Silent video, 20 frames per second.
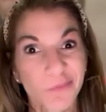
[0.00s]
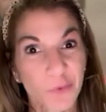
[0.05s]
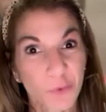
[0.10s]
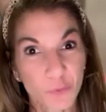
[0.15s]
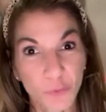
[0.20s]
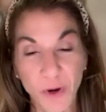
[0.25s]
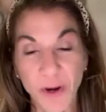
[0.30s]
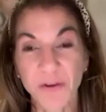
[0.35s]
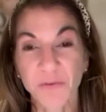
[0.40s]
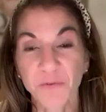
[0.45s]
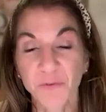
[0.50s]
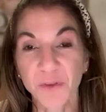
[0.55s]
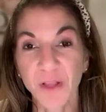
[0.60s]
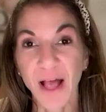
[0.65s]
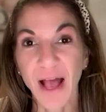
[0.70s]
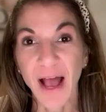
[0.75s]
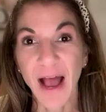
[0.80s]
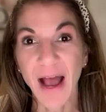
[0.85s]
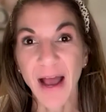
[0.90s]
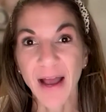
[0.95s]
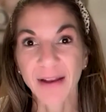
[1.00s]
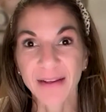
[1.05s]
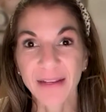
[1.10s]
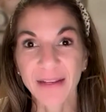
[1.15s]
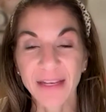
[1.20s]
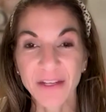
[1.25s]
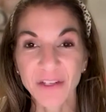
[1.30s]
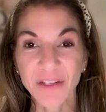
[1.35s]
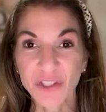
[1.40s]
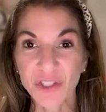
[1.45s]
red flag.
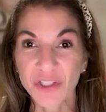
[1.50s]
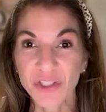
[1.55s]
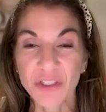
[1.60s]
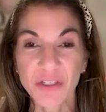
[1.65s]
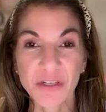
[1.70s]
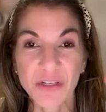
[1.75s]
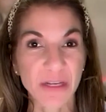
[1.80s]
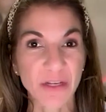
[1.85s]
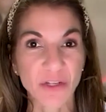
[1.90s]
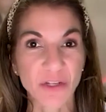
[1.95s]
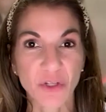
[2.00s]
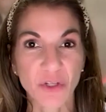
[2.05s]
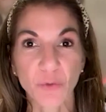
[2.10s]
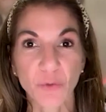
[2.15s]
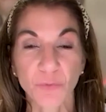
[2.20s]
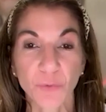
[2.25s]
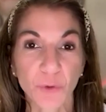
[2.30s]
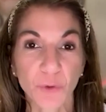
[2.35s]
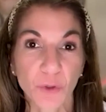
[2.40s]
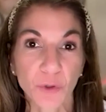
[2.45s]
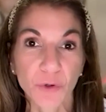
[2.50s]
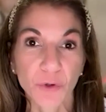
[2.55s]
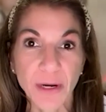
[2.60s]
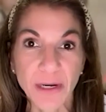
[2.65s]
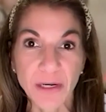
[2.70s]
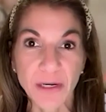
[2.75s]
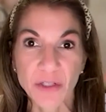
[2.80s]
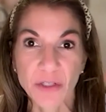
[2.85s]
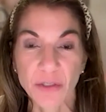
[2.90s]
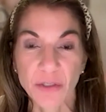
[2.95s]
It's just an issue for
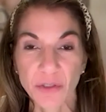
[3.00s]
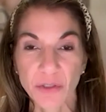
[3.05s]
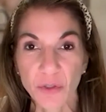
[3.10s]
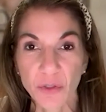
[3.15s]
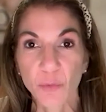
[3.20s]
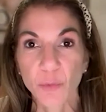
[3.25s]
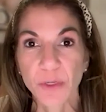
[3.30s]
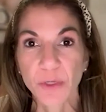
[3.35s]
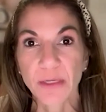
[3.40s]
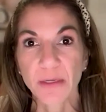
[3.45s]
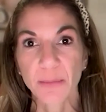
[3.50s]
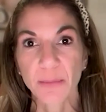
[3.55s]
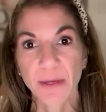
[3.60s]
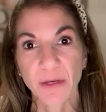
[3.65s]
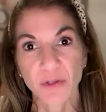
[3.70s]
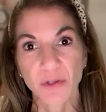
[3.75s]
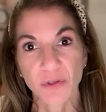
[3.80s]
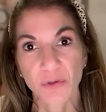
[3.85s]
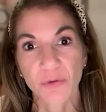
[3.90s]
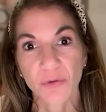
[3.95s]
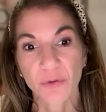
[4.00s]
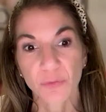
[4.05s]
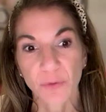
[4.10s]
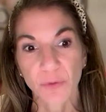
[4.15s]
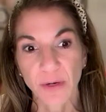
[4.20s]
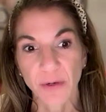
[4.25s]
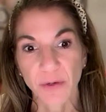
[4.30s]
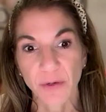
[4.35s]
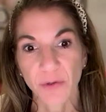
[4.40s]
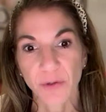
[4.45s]
correction so we can make sure the
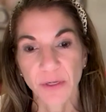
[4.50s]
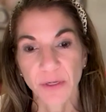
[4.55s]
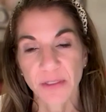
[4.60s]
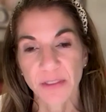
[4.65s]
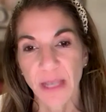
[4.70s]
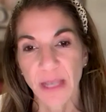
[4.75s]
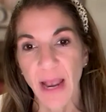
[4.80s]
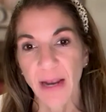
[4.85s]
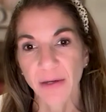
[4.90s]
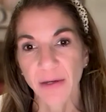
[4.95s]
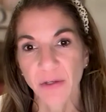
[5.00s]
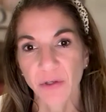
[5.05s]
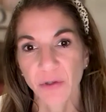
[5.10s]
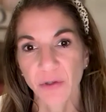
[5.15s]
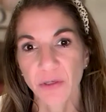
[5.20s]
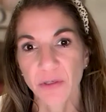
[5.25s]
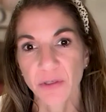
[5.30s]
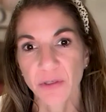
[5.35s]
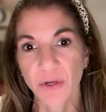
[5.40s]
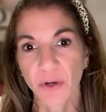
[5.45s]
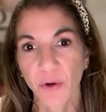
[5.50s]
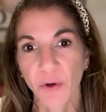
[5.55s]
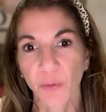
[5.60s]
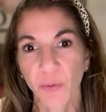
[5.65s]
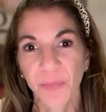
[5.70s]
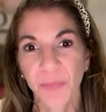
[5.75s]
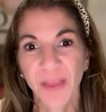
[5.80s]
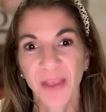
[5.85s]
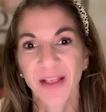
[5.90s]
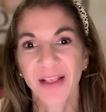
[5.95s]
record is accurate.
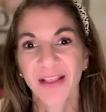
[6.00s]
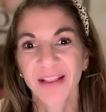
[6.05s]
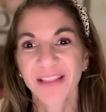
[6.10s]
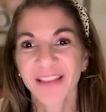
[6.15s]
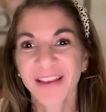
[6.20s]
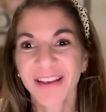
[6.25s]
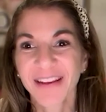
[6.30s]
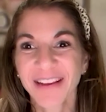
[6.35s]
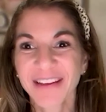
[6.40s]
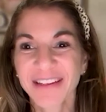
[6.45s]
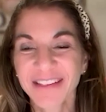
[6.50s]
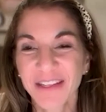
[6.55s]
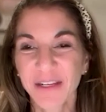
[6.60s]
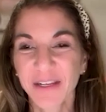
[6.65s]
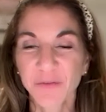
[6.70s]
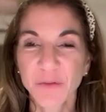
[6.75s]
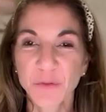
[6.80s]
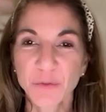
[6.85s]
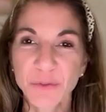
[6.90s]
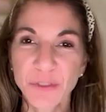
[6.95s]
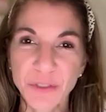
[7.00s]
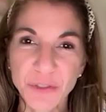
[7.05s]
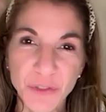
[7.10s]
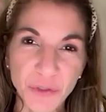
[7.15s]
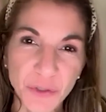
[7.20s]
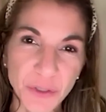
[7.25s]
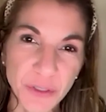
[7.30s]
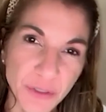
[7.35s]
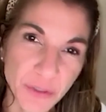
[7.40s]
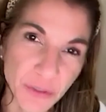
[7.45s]
So, like I said, if you did
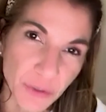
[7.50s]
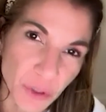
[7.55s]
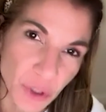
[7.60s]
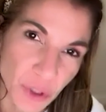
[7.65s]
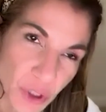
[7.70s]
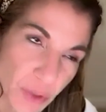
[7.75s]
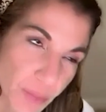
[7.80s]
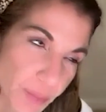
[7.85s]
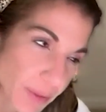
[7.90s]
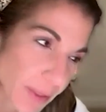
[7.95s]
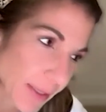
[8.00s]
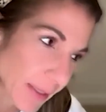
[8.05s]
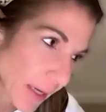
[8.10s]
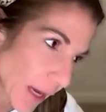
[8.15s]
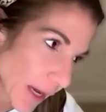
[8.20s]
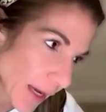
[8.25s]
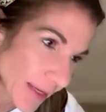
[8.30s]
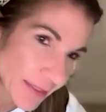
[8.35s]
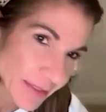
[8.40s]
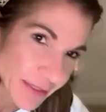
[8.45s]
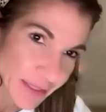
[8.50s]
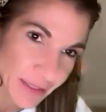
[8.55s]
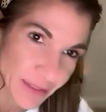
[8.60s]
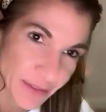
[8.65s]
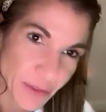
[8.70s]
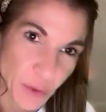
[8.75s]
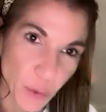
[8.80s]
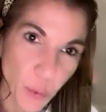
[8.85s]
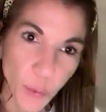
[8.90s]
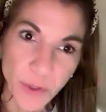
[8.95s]
your internship like I
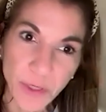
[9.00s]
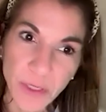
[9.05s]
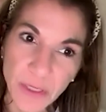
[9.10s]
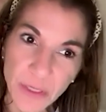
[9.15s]
did 20